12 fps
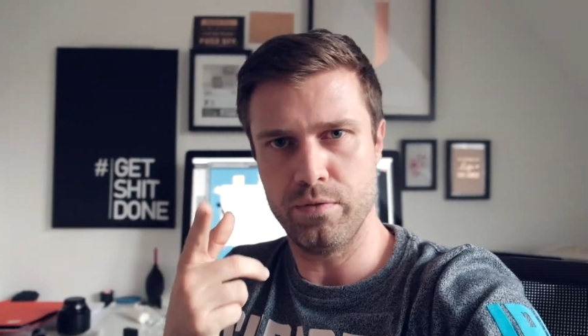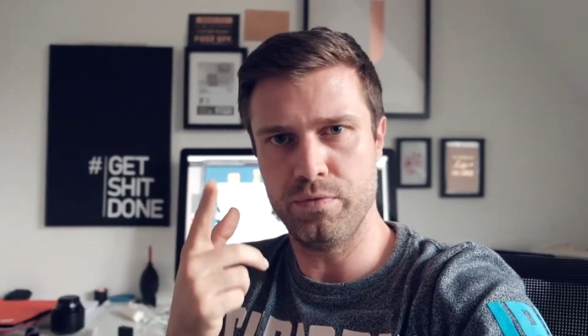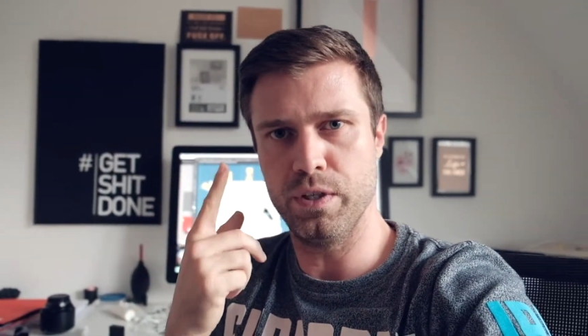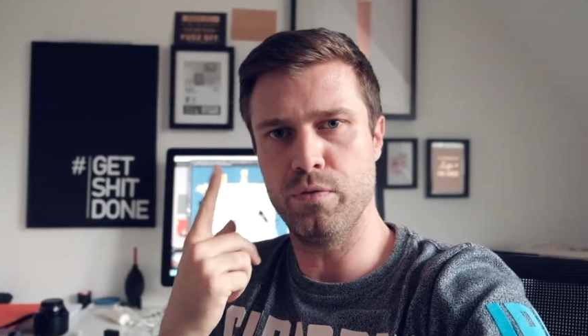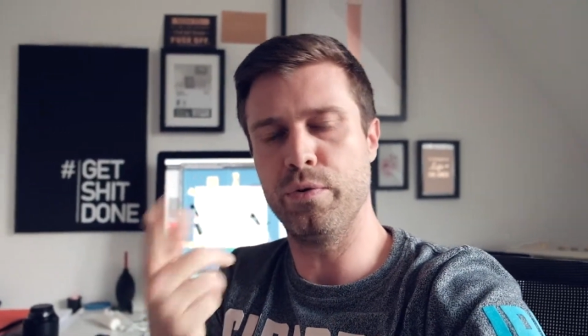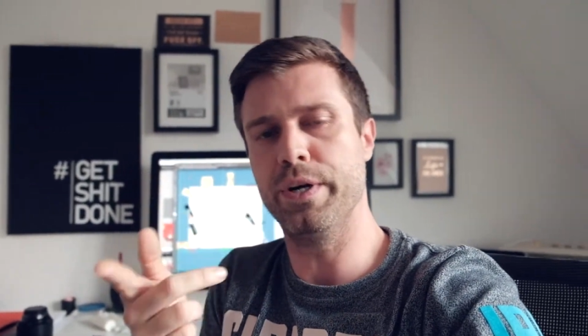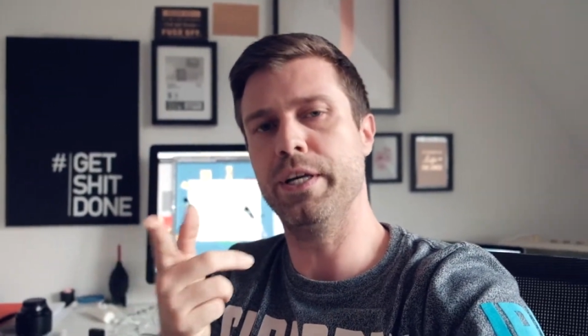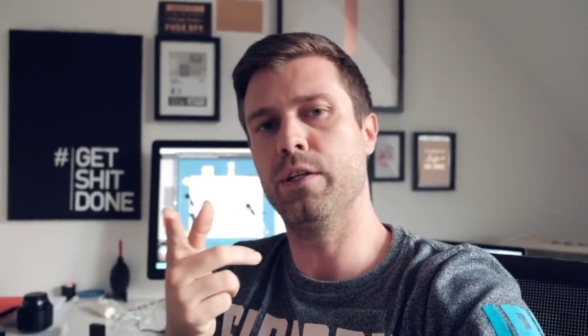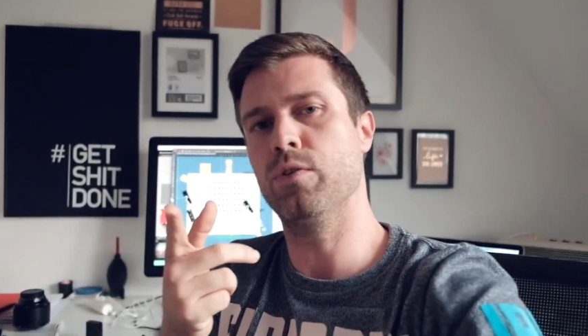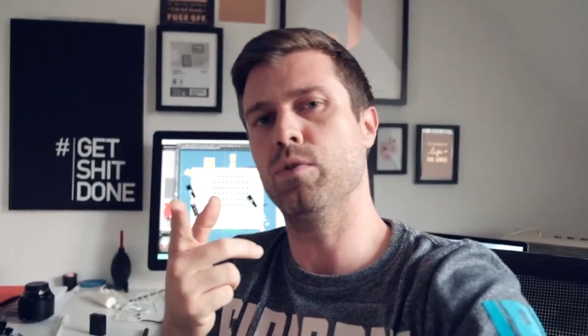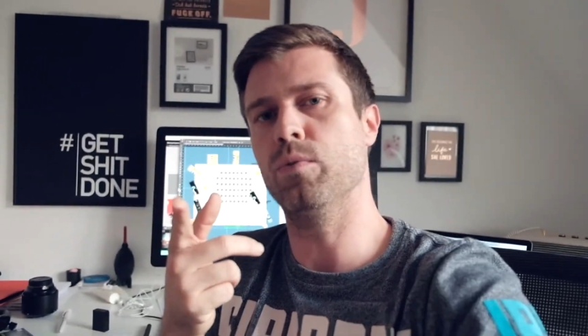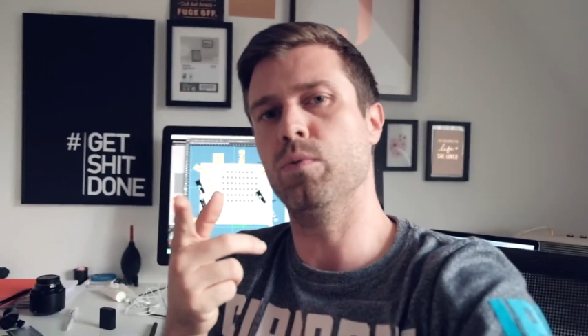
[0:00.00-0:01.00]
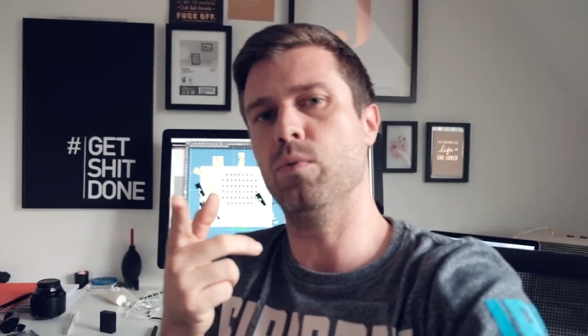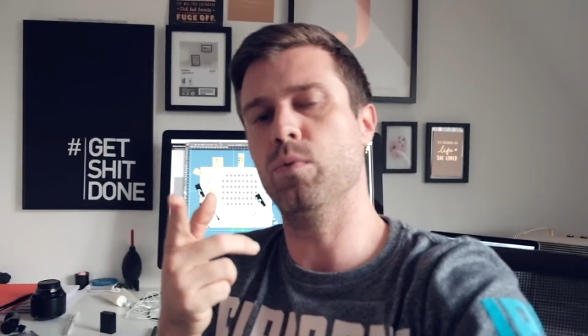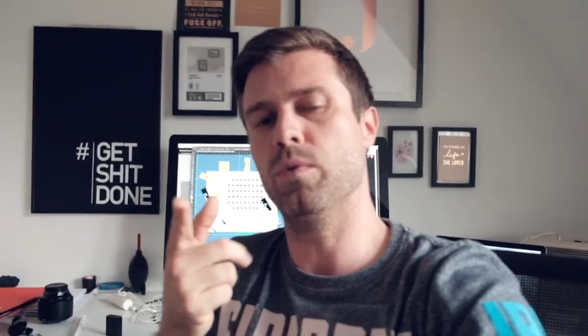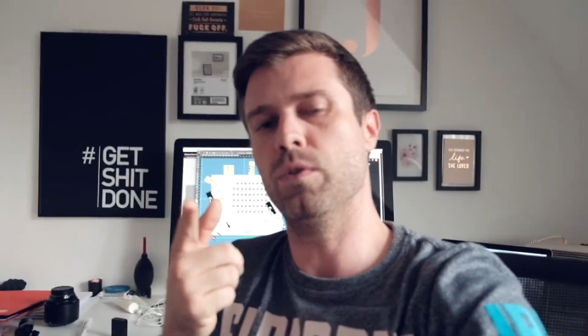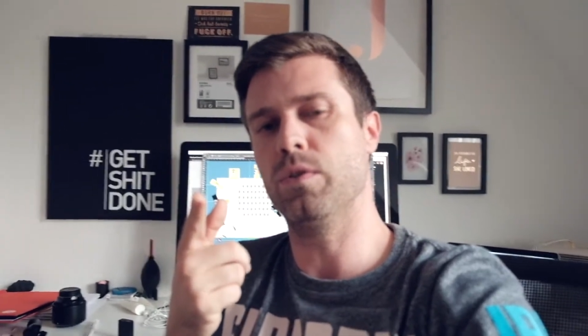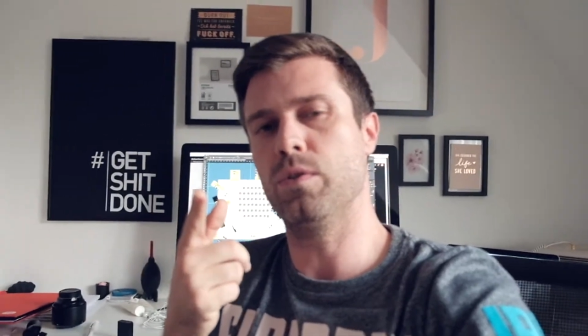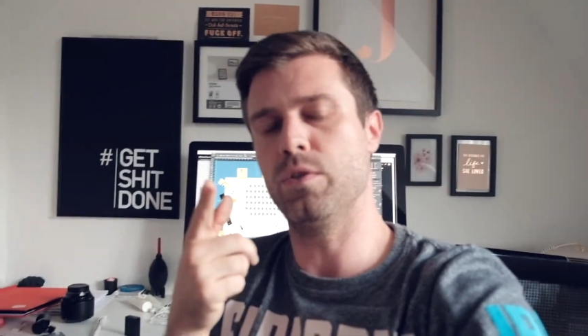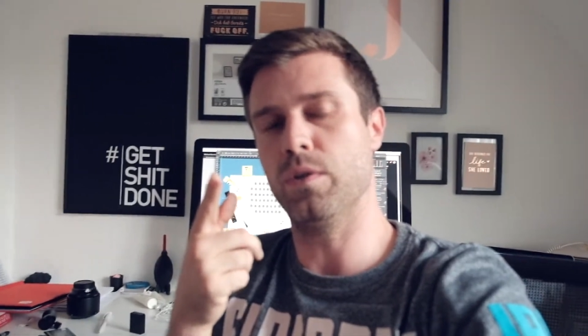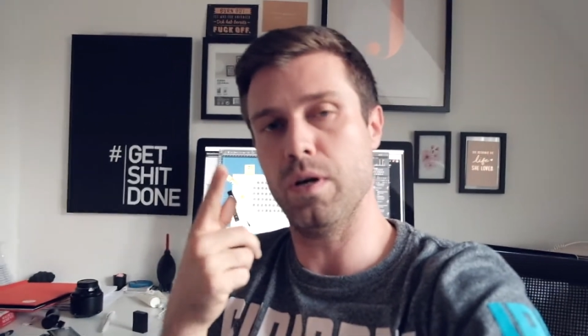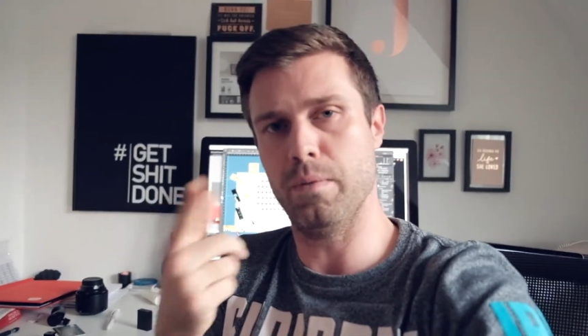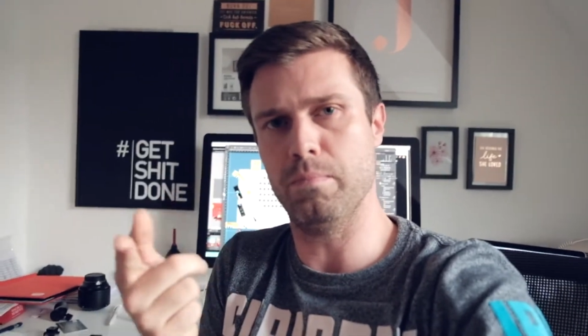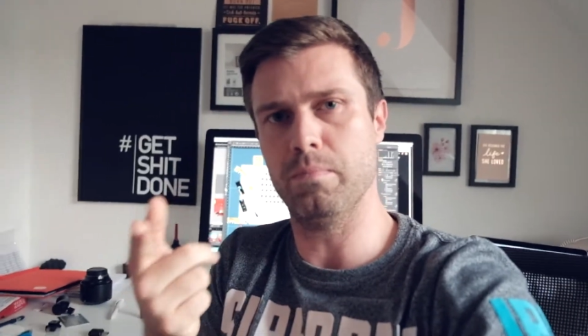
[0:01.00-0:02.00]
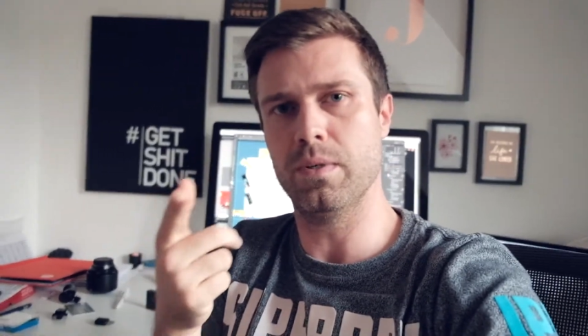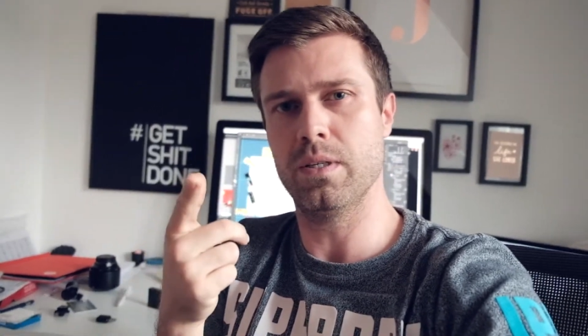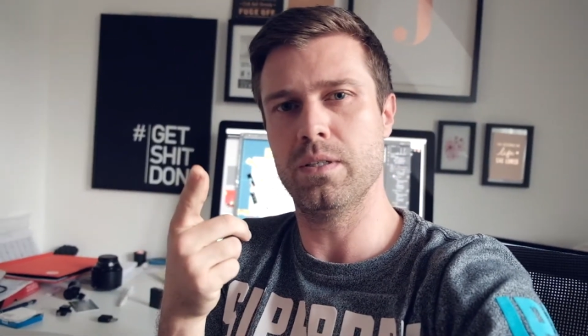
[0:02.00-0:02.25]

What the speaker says: feel free to come